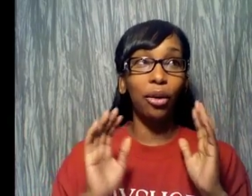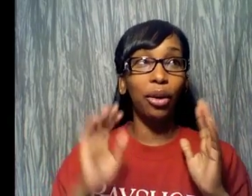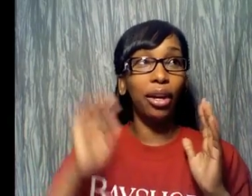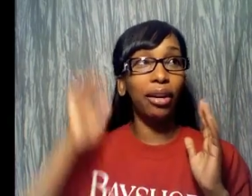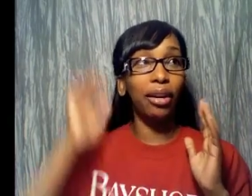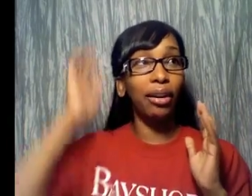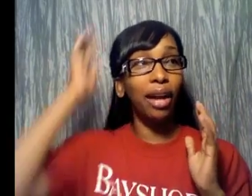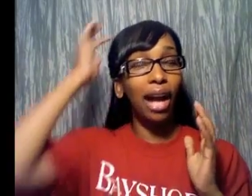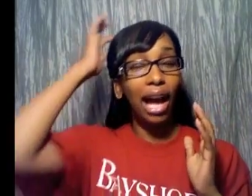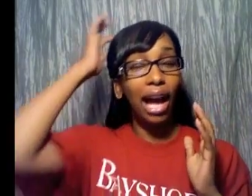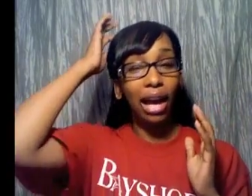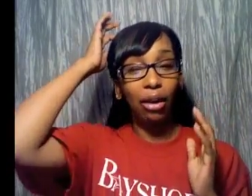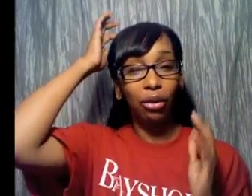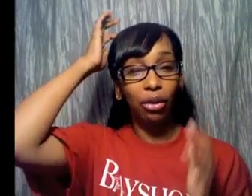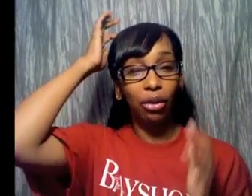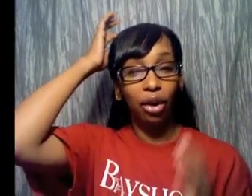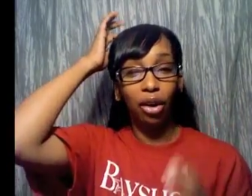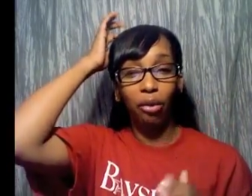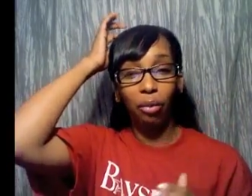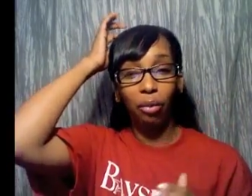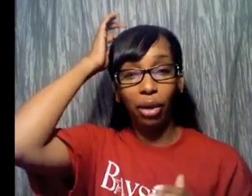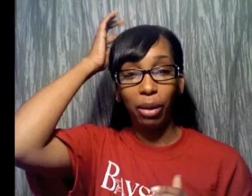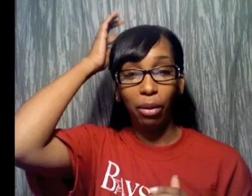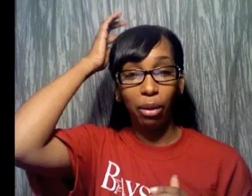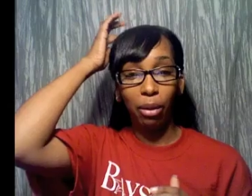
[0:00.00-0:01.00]
If, I don't know
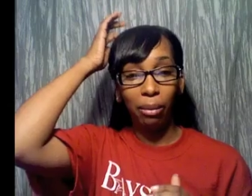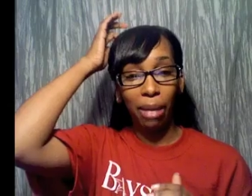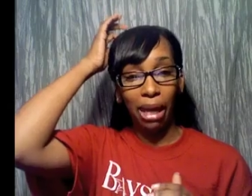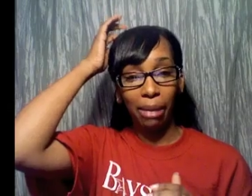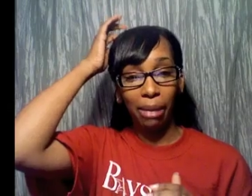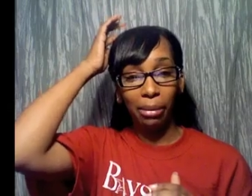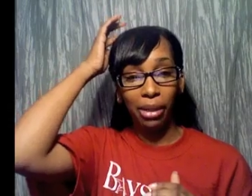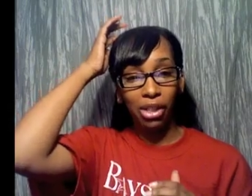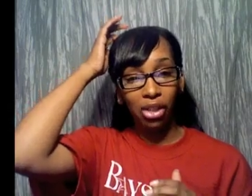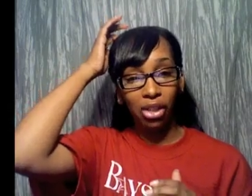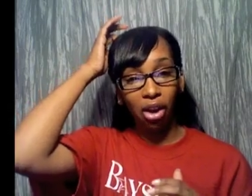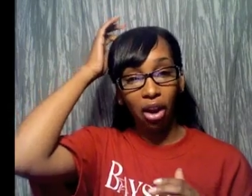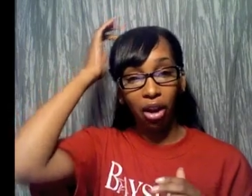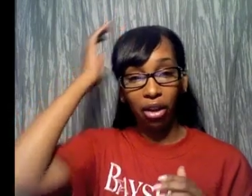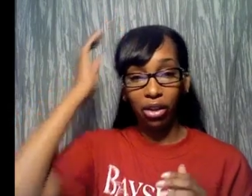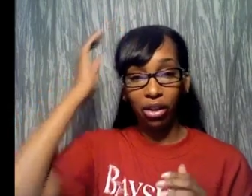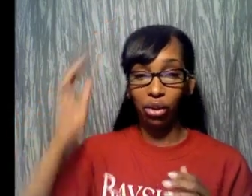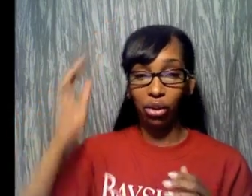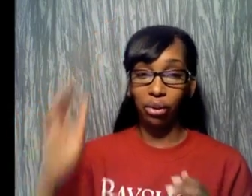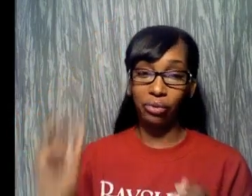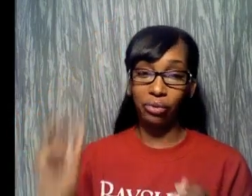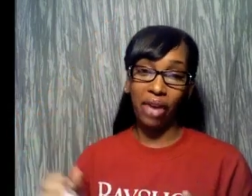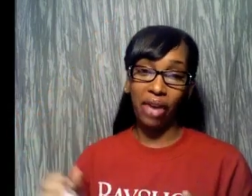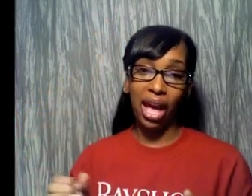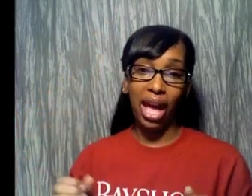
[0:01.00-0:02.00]
if we were maybe talking
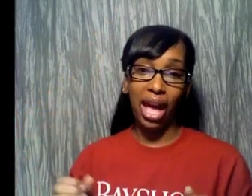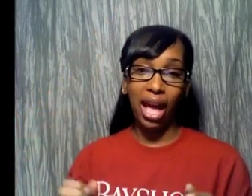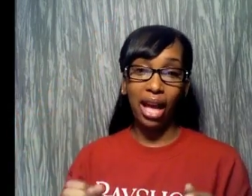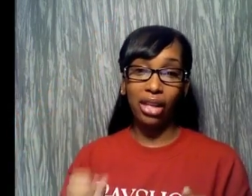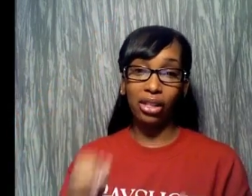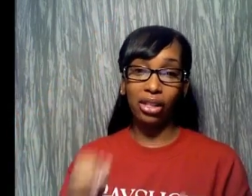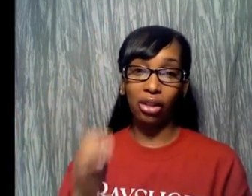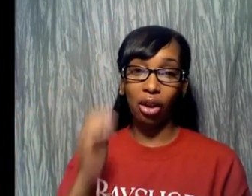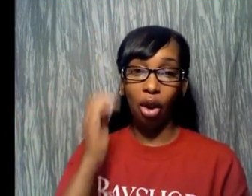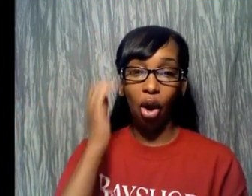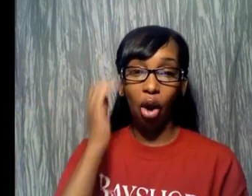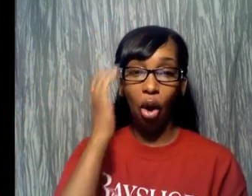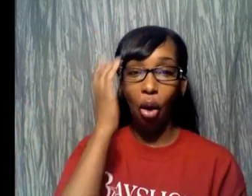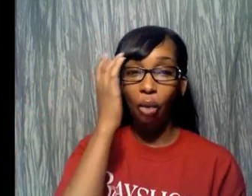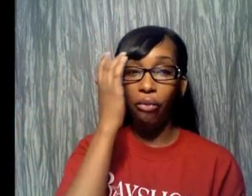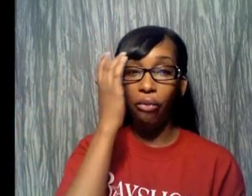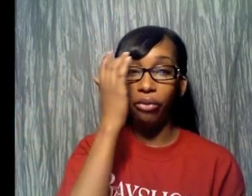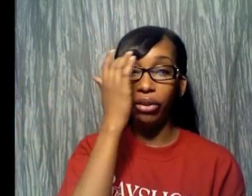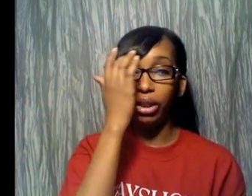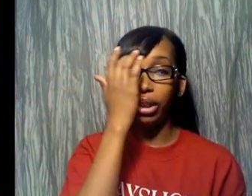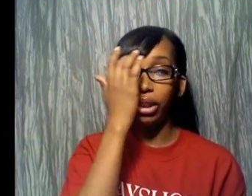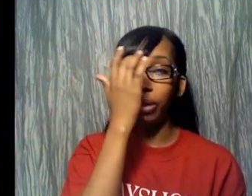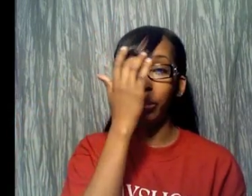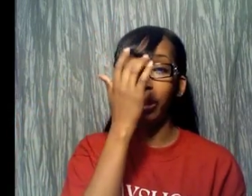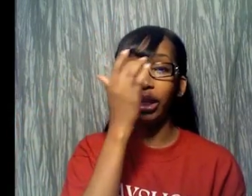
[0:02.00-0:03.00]
too fast, or
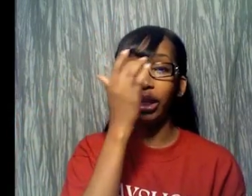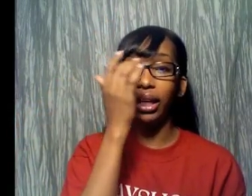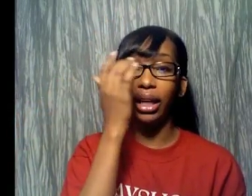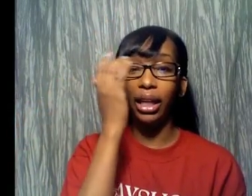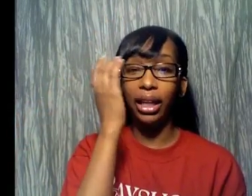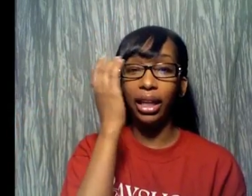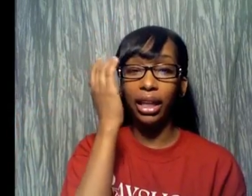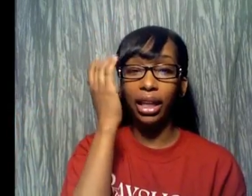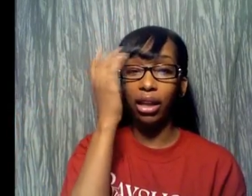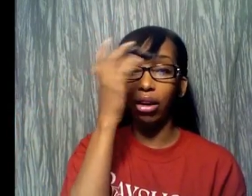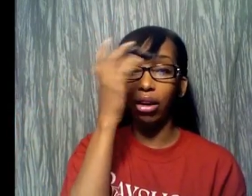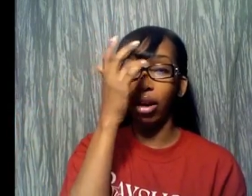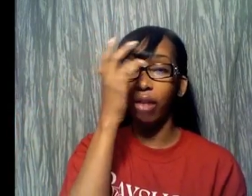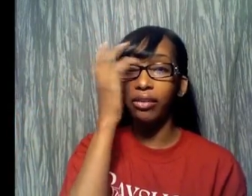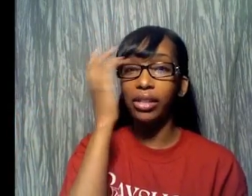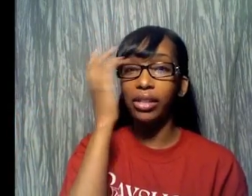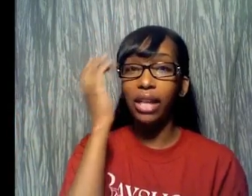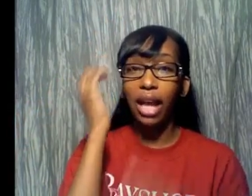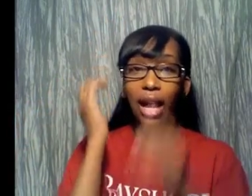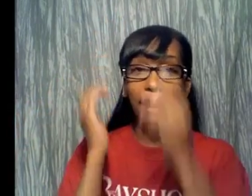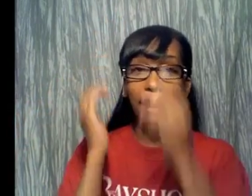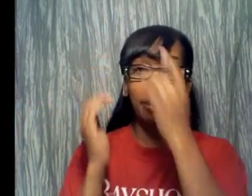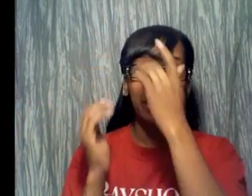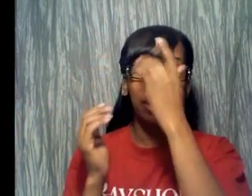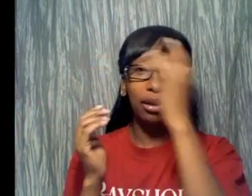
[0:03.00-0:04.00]
hopefully we didn't get off
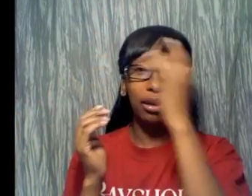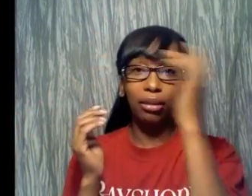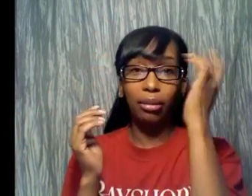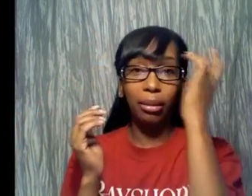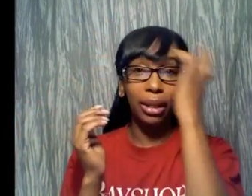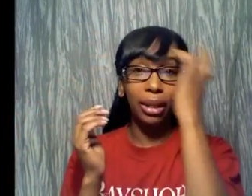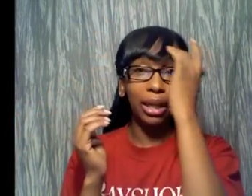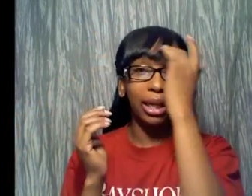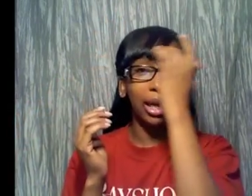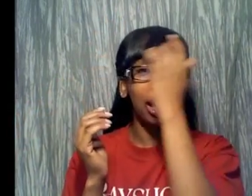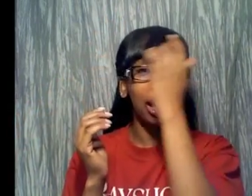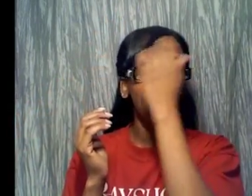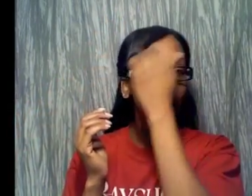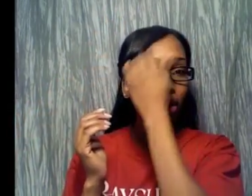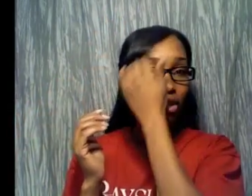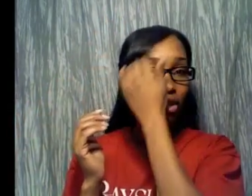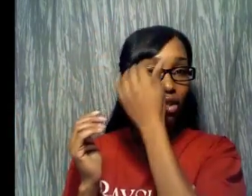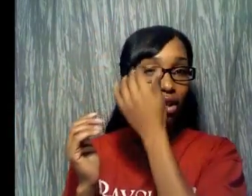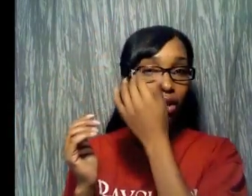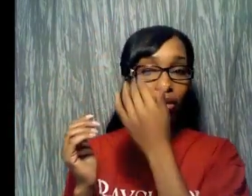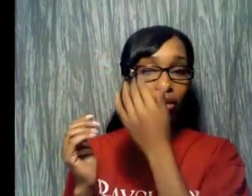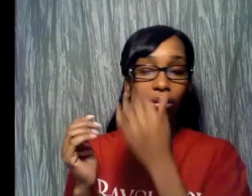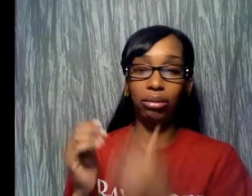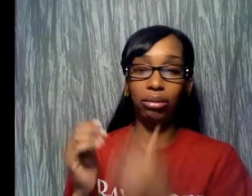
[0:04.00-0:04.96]
topic. Oh my gosh, y'all.